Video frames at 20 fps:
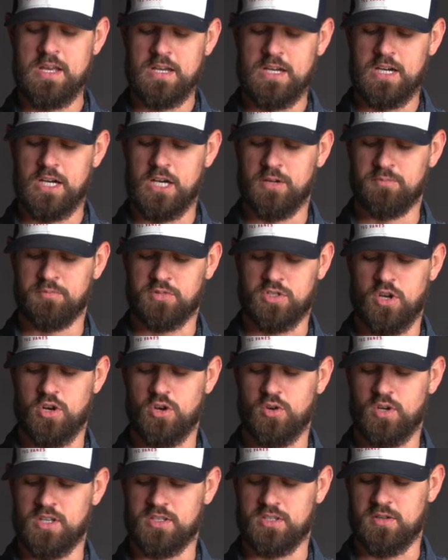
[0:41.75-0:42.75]
Um,
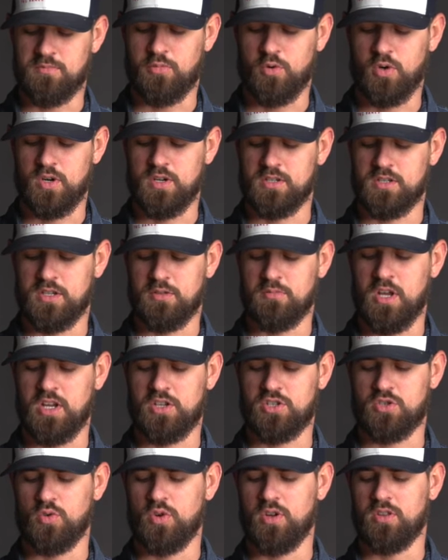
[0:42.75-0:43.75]
so it's important to make
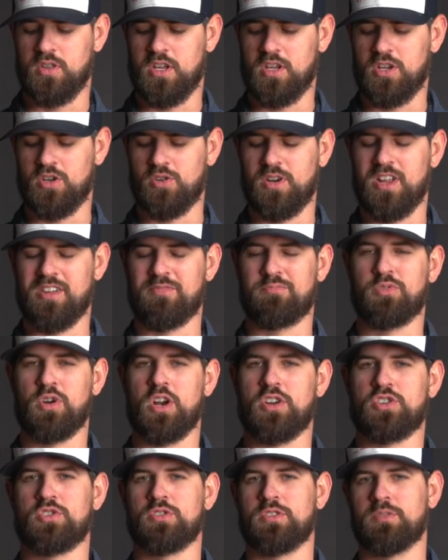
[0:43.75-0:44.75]
sure that you don't have
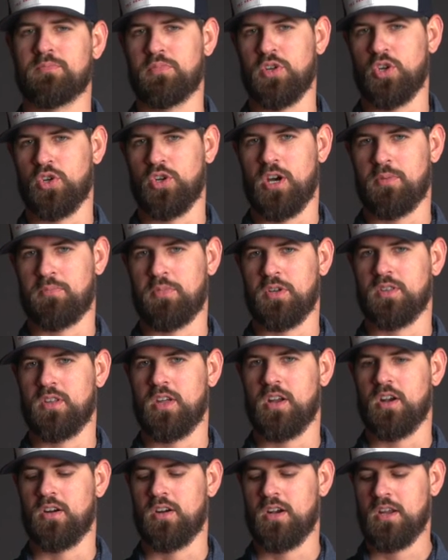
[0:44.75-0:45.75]
pressure build up in
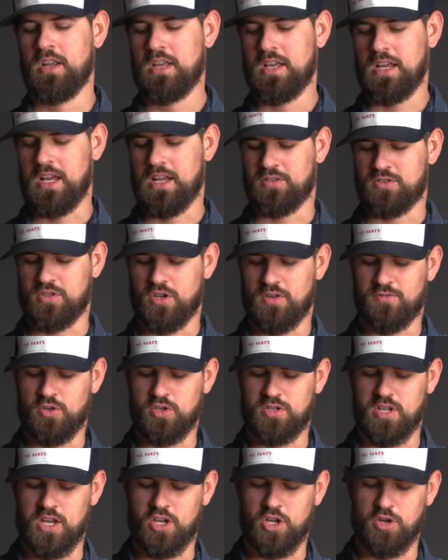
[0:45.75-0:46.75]
there. And so if you
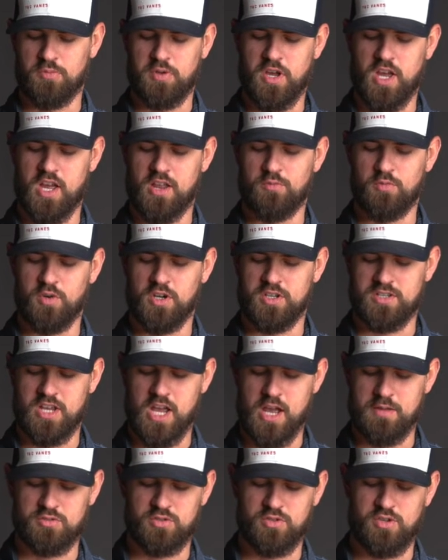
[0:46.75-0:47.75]
take your pen when it's
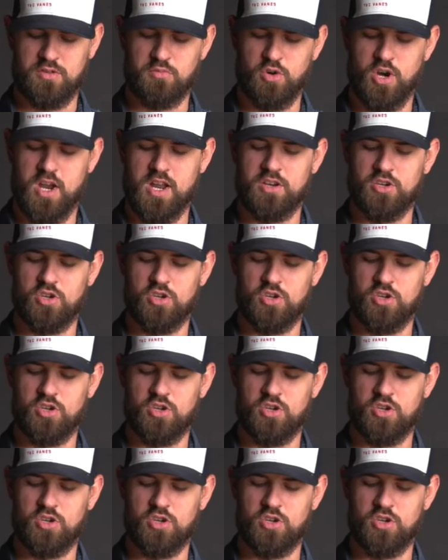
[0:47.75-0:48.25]
absolutely brand